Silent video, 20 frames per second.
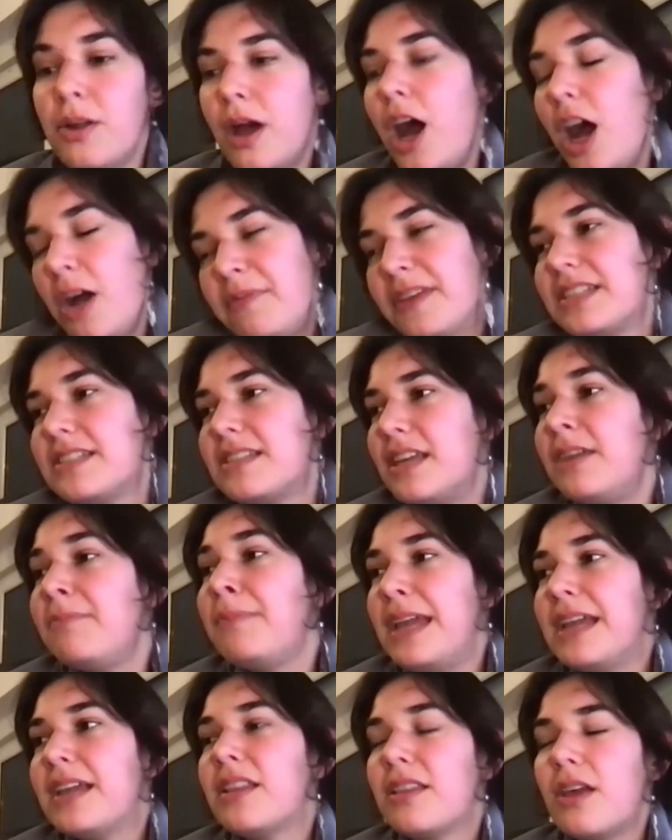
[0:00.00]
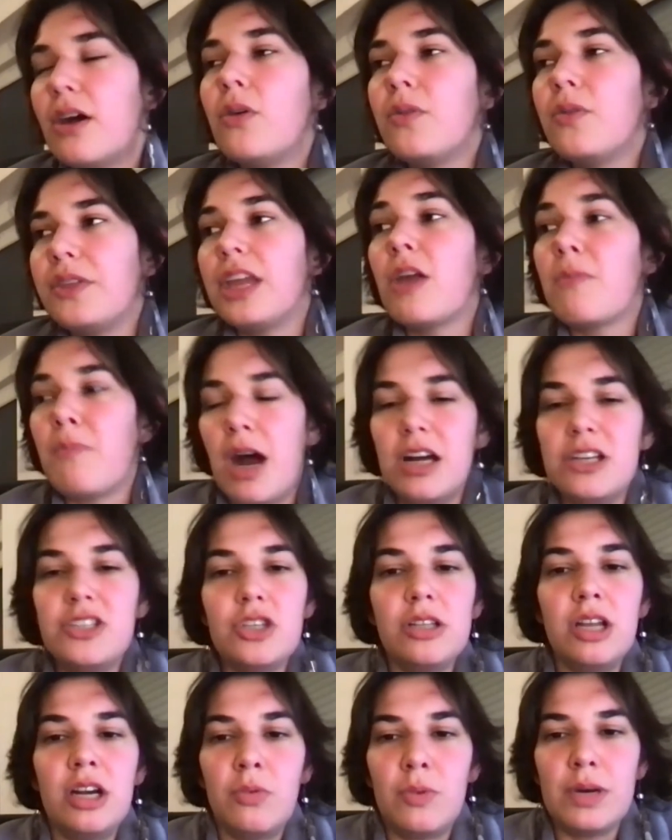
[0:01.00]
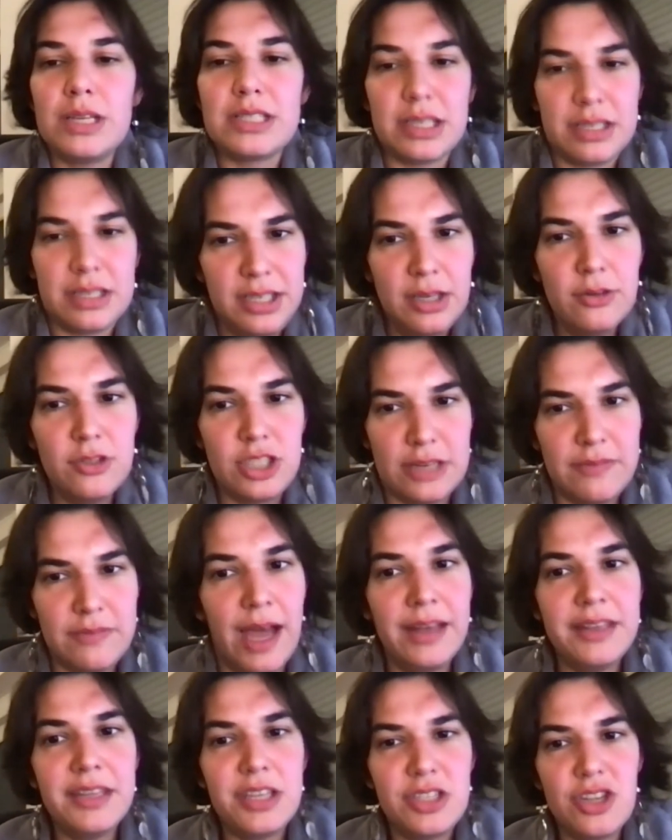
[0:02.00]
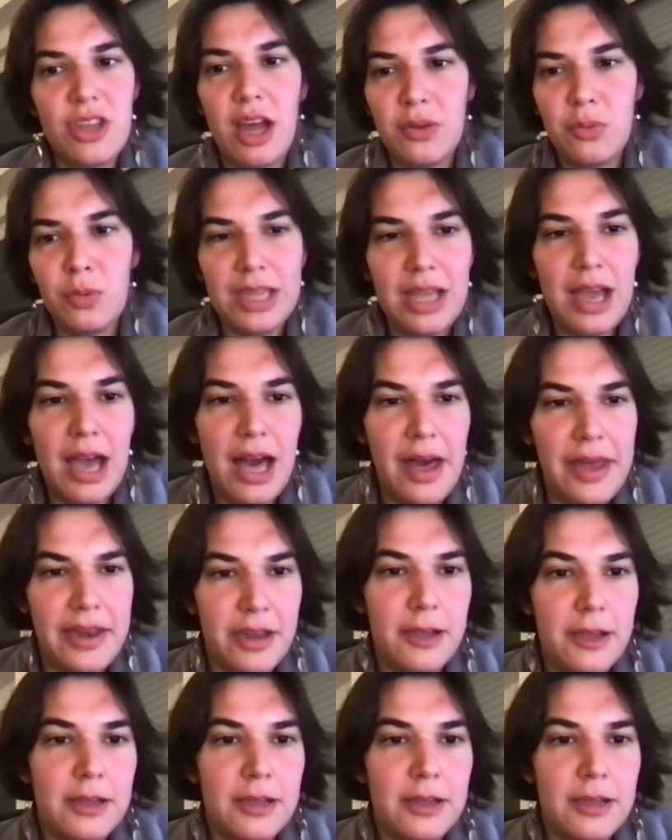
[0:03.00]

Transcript: Obviously, making the whole thing modular was a huge advantage that we had.